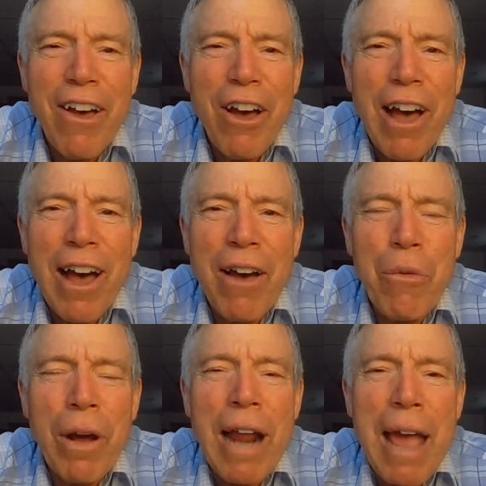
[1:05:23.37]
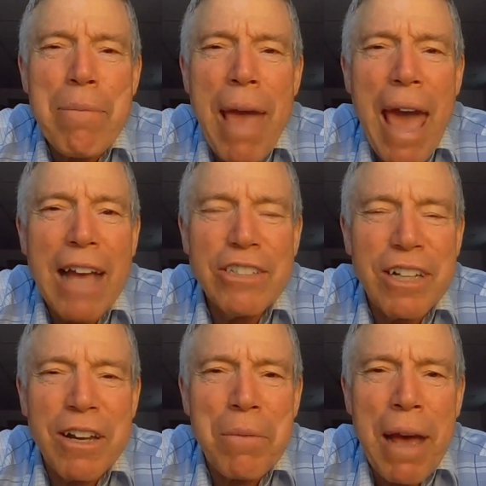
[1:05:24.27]
what I'm
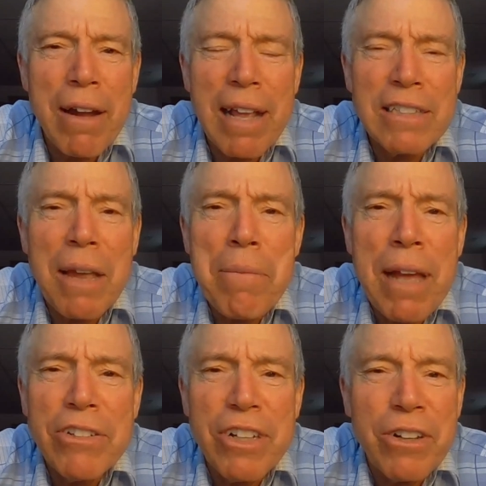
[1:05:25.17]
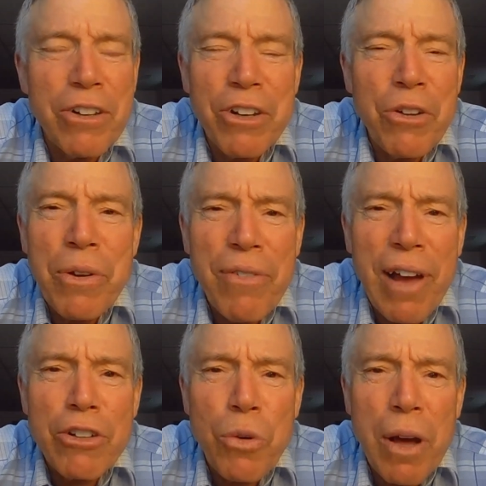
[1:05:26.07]
passionate about. As I mentioned, we've
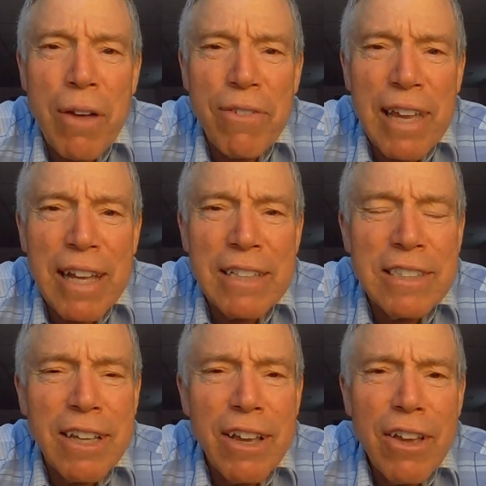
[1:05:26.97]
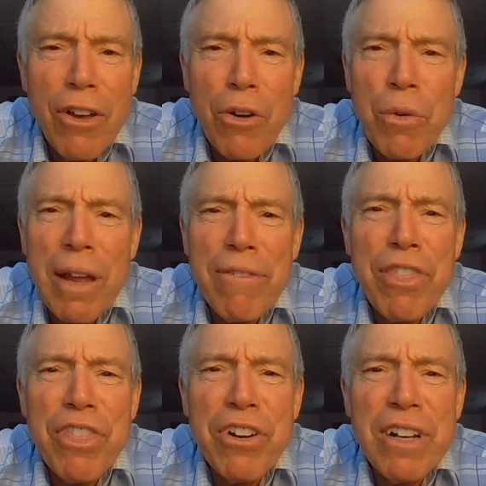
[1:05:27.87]
got 12 kids. We have
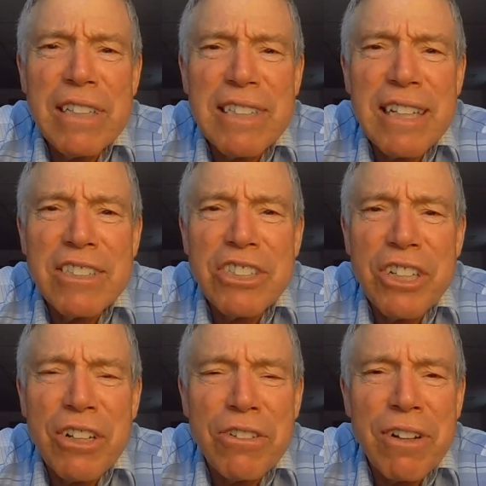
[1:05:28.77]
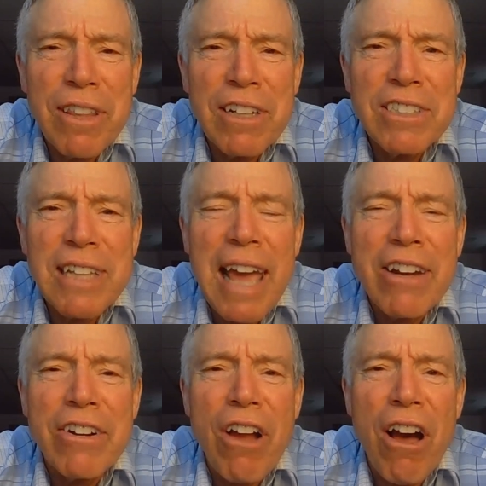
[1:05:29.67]
36 children that are
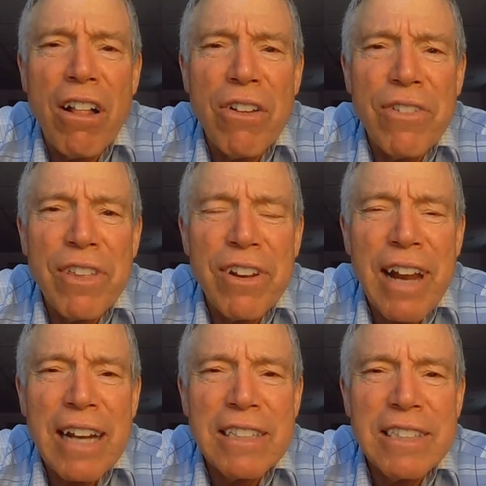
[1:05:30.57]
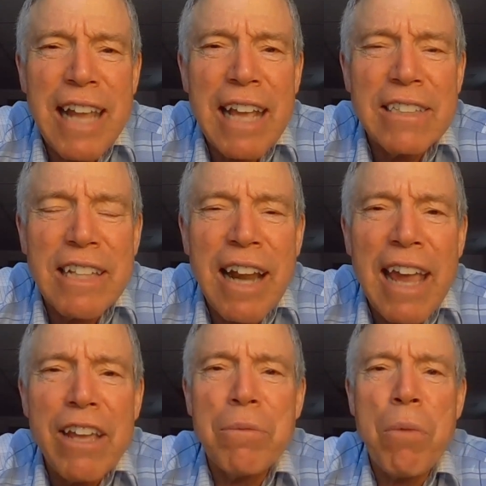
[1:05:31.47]
scattered all over the United States. And I
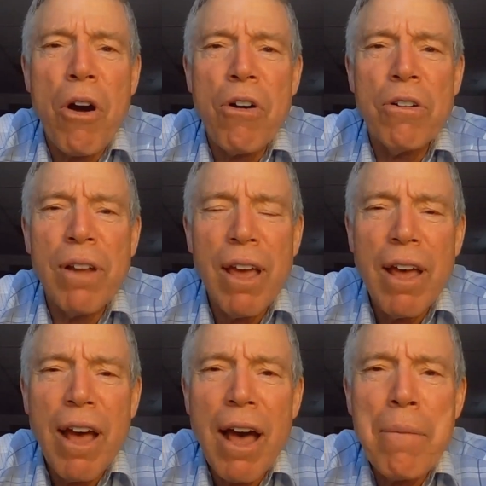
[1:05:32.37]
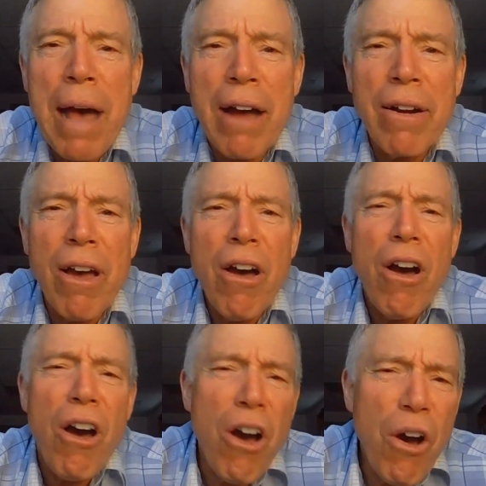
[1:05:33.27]
could moan about,
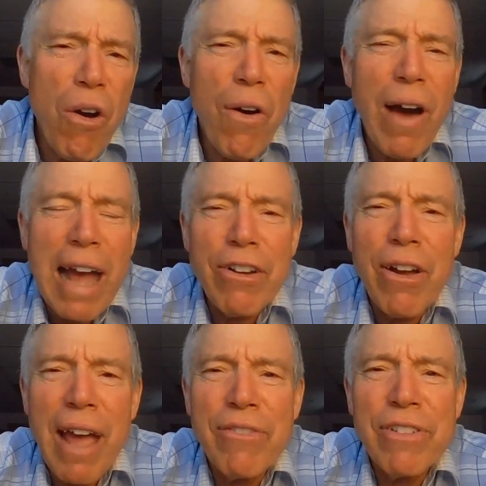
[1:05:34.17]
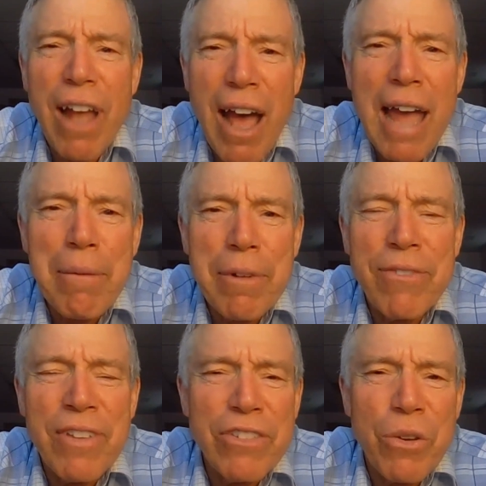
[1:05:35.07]
oh, I don't have time to
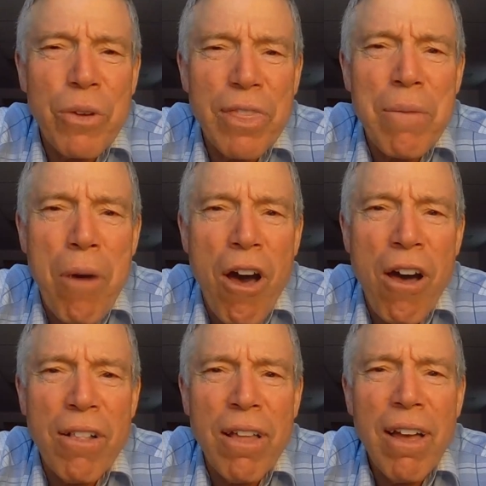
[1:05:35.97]
visit with them all.